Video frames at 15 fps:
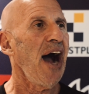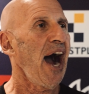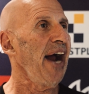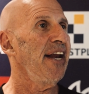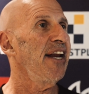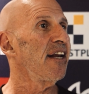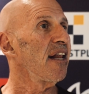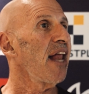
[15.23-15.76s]
I
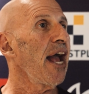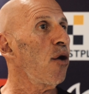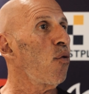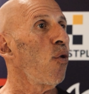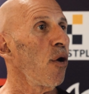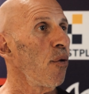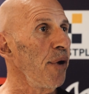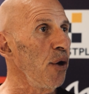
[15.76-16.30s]
didn't like
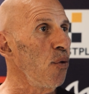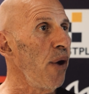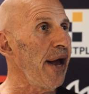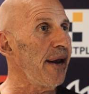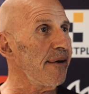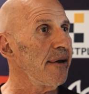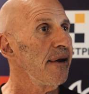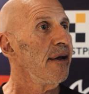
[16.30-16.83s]
where we
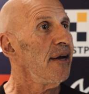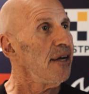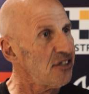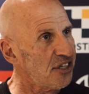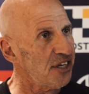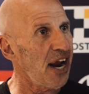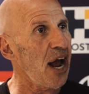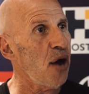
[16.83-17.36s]
went.
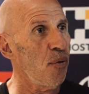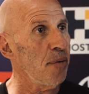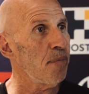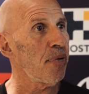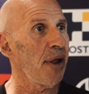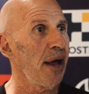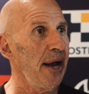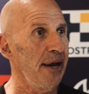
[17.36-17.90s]
Tonight we
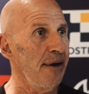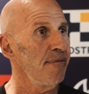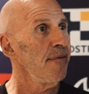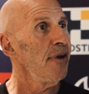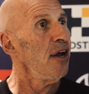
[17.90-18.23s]
played.